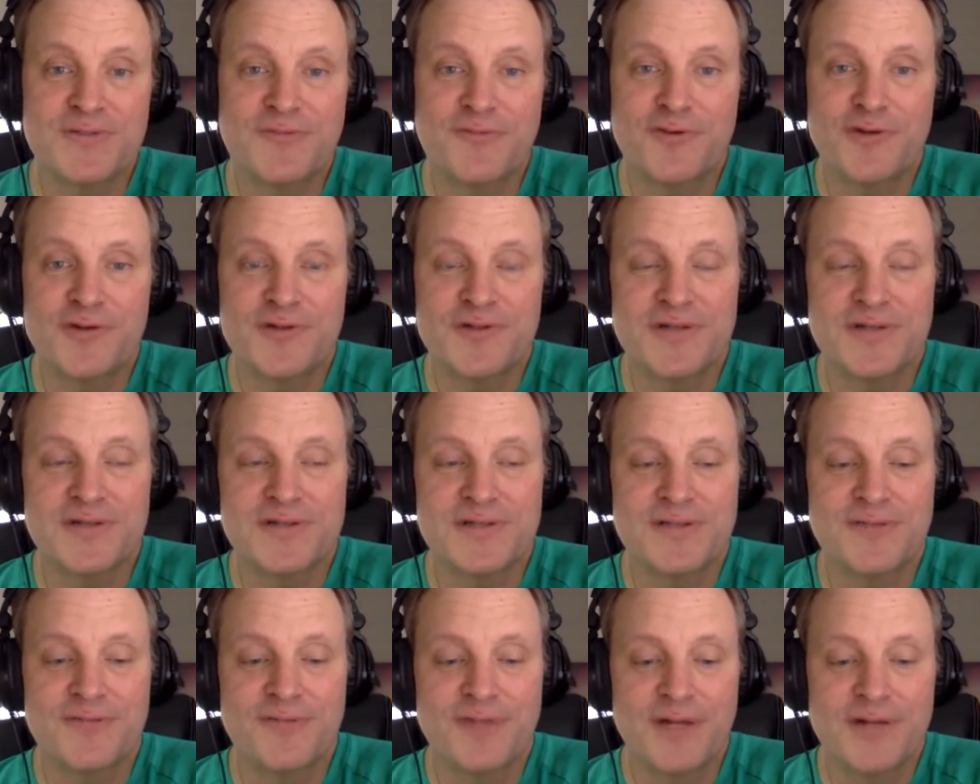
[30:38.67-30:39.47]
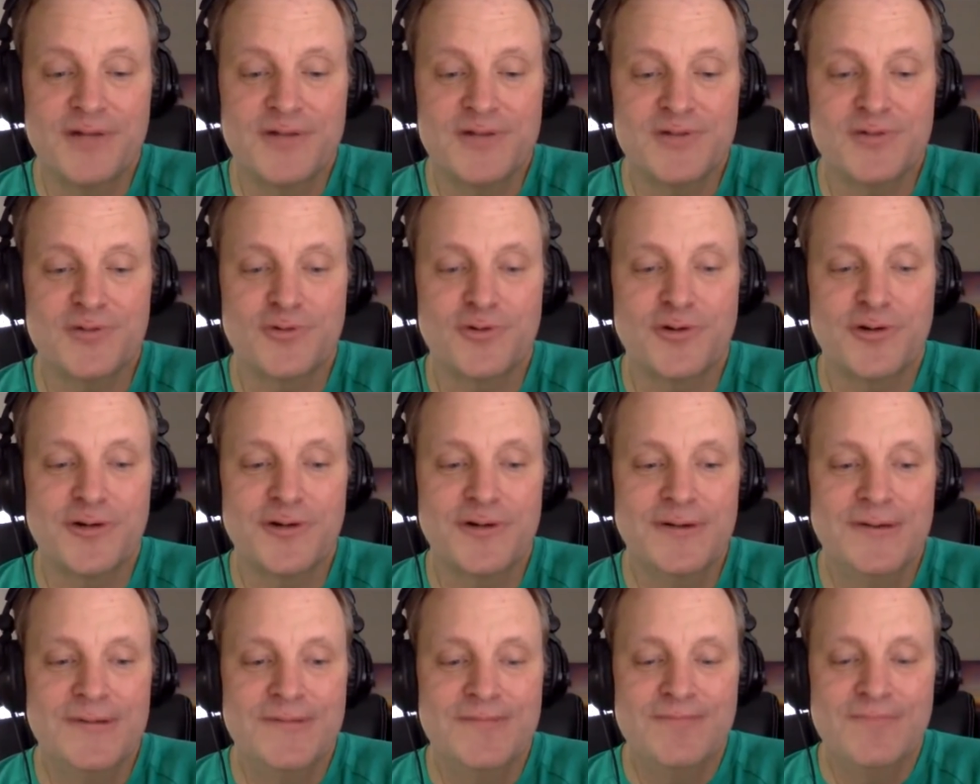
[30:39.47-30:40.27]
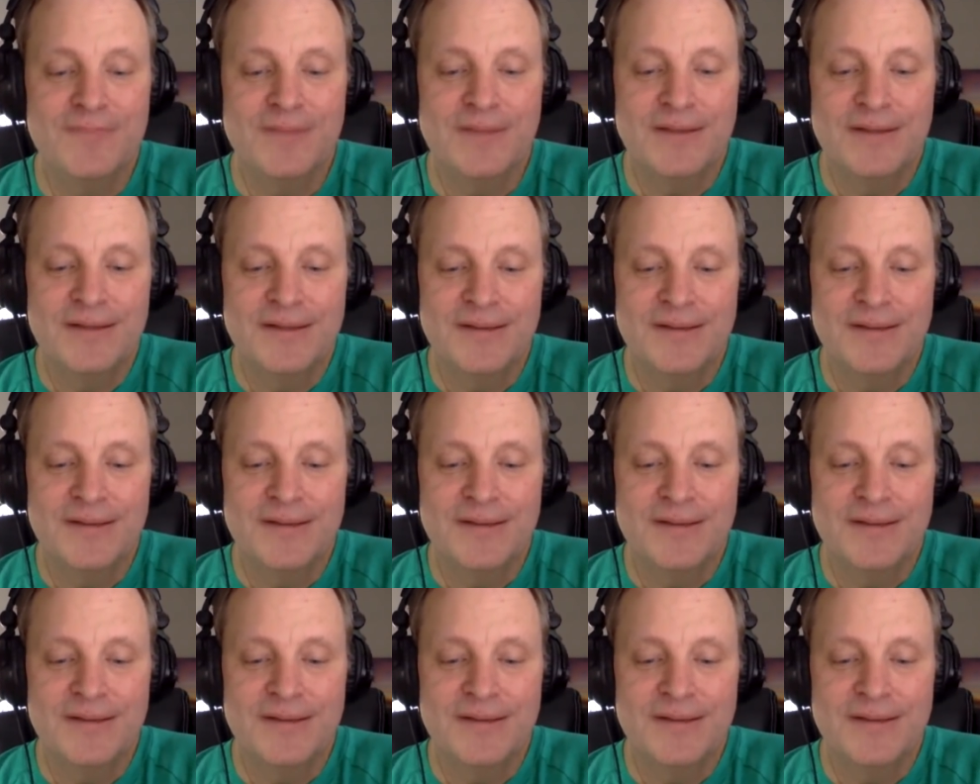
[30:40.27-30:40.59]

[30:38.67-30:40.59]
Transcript: So, for instance, the flood story.